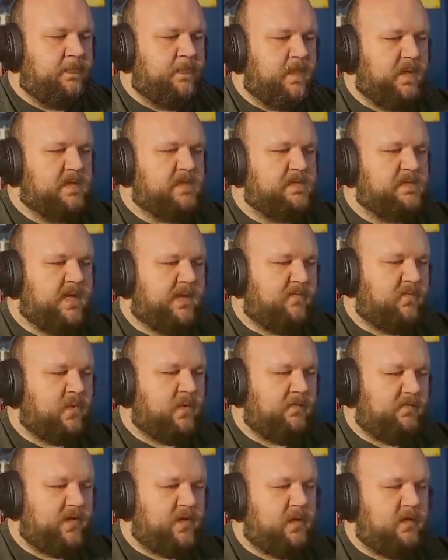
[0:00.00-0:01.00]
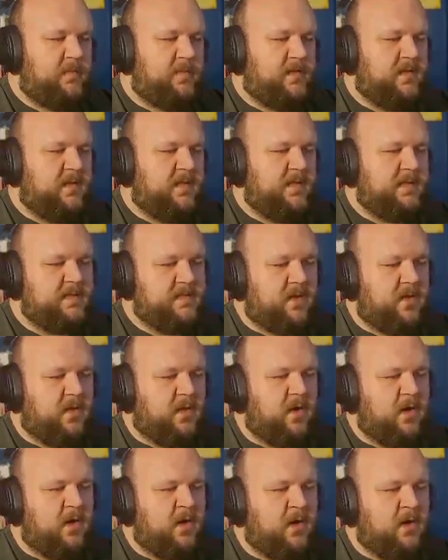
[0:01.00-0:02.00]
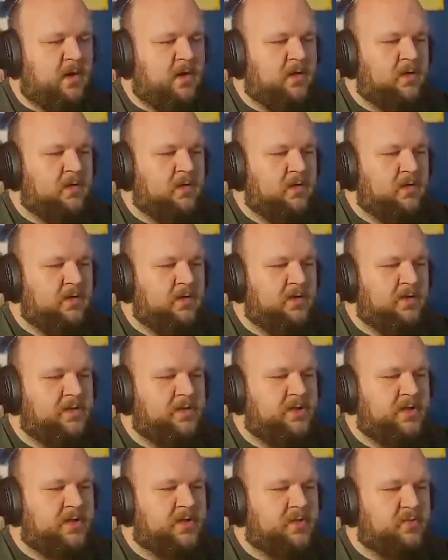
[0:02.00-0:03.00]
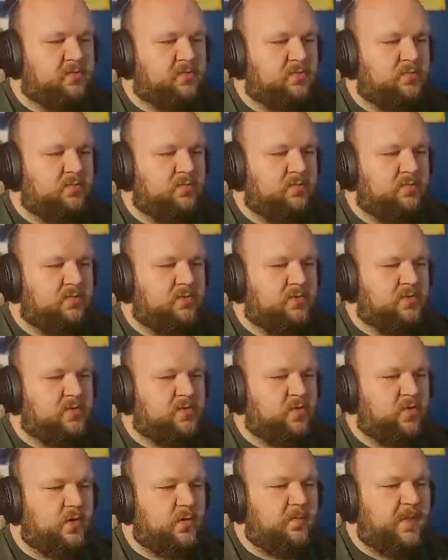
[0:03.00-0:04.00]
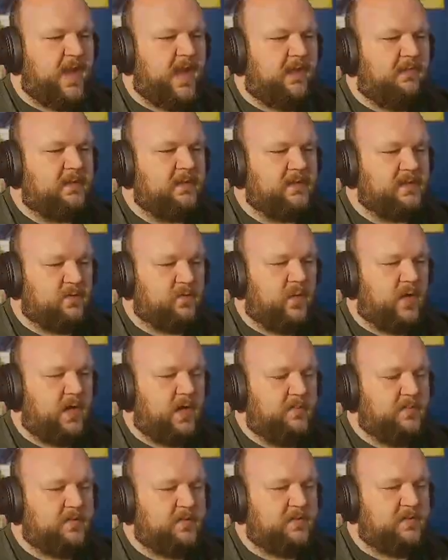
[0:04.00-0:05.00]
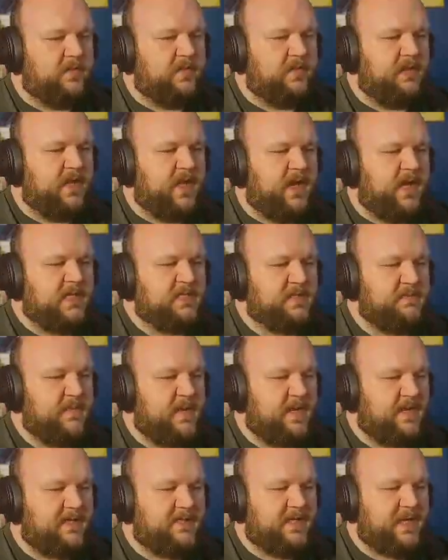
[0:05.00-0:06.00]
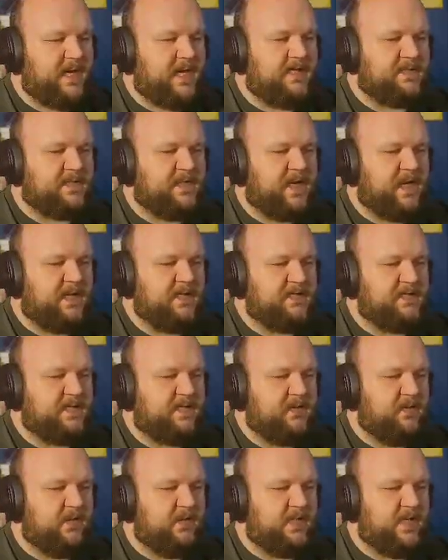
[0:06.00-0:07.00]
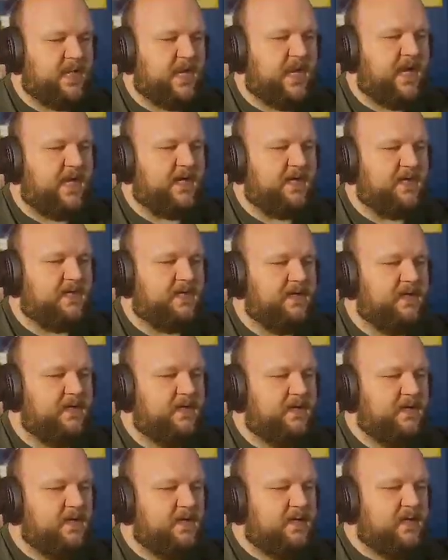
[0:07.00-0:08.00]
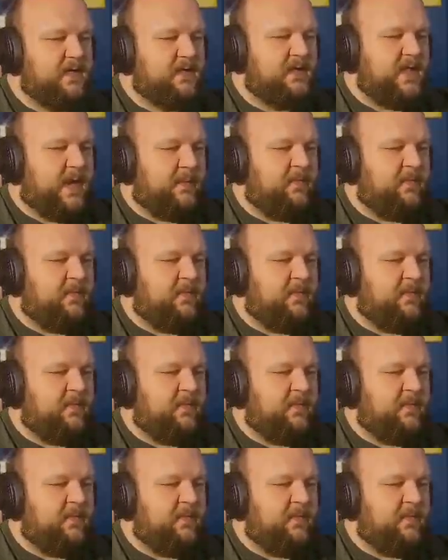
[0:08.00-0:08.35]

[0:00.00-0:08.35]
Several of their abilities are just sort of palette swaps. The Ice Mage has an icicle attack that